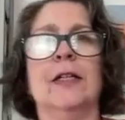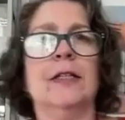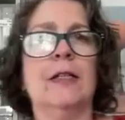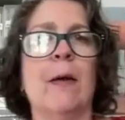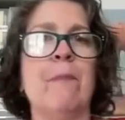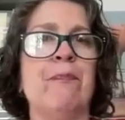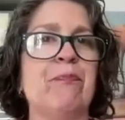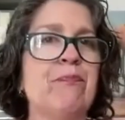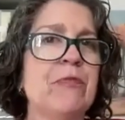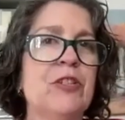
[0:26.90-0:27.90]

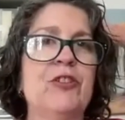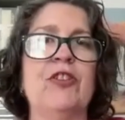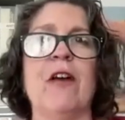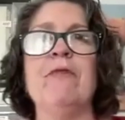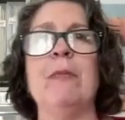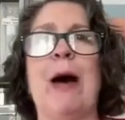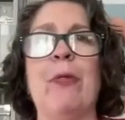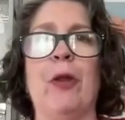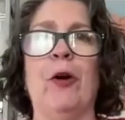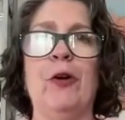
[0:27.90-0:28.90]
some stuff
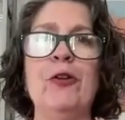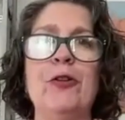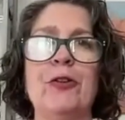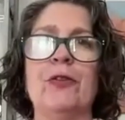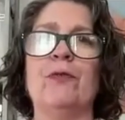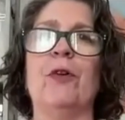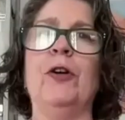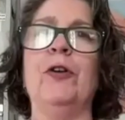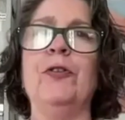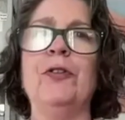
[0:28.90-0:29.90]
about the Earth
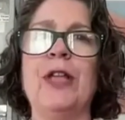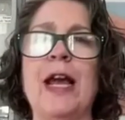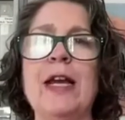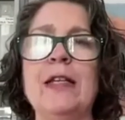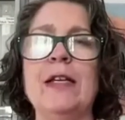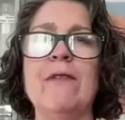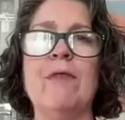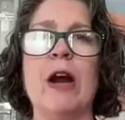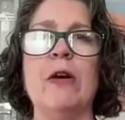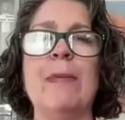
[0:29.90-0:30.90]
for Earth Day and the
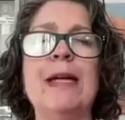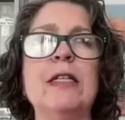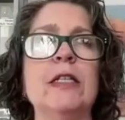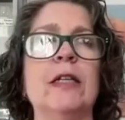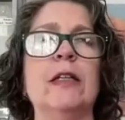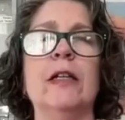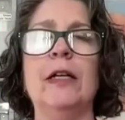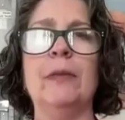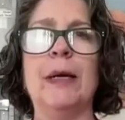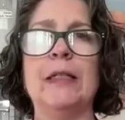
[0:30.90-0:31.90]
environment, and
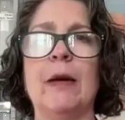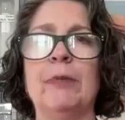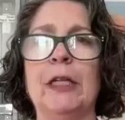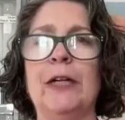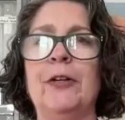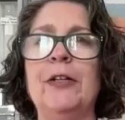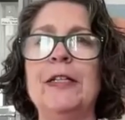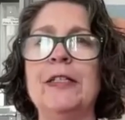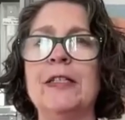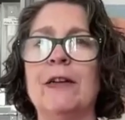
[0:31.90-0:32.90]
picked up litter
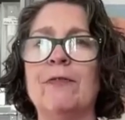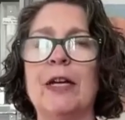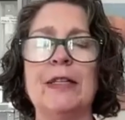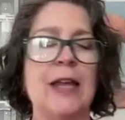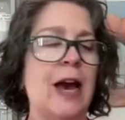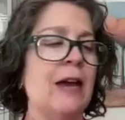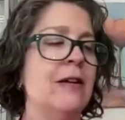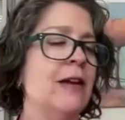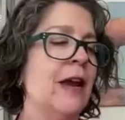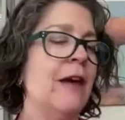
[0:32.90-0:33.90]
and stuff like that.
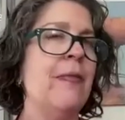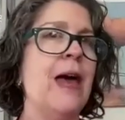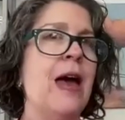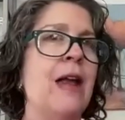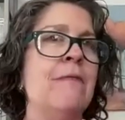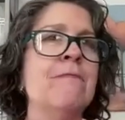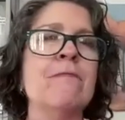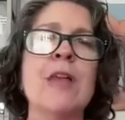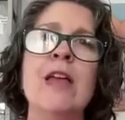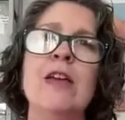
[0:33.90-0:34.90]
And then
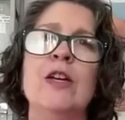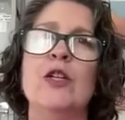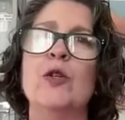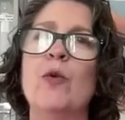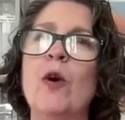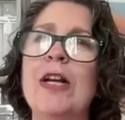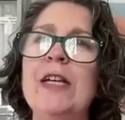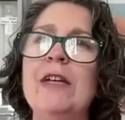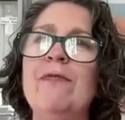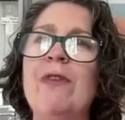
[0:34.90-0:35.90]

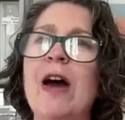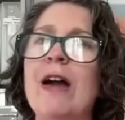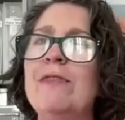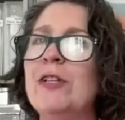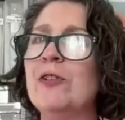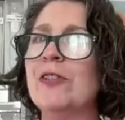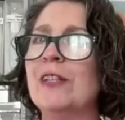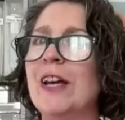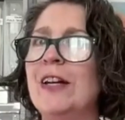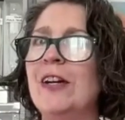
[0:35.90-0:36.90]
25 years
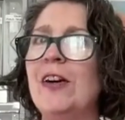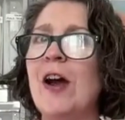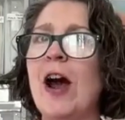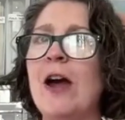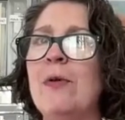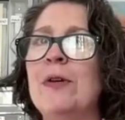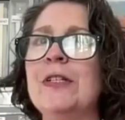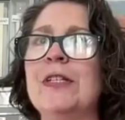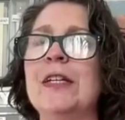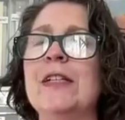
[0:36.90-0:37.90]
later, I
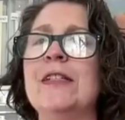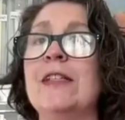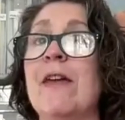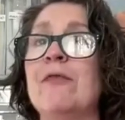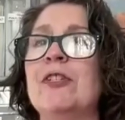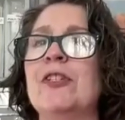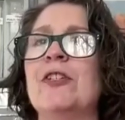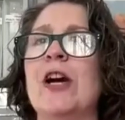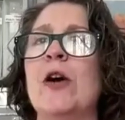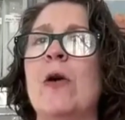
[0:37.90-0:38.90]
was in San
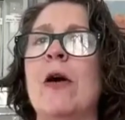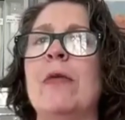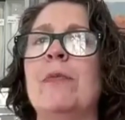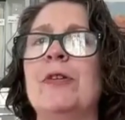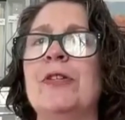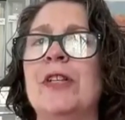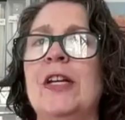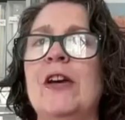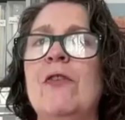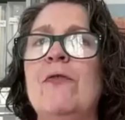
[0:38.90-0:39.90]
Francisco on the
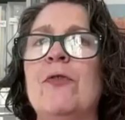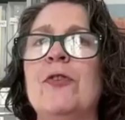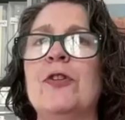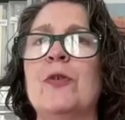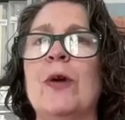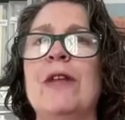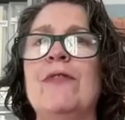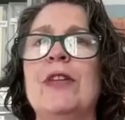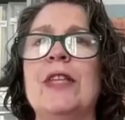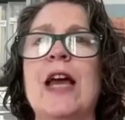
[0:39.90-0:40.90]
Presidio for the
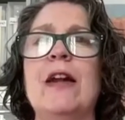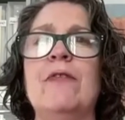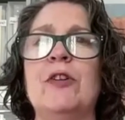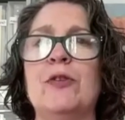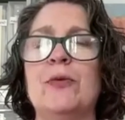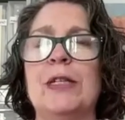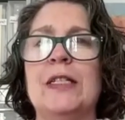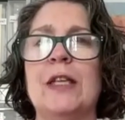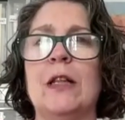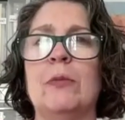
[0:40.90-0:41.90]
25th anniversary
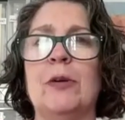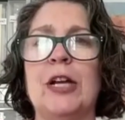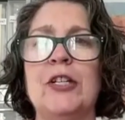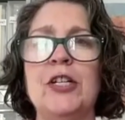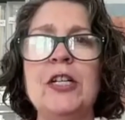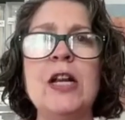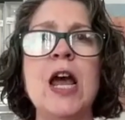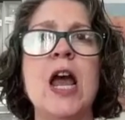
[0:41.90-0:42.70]
celebration.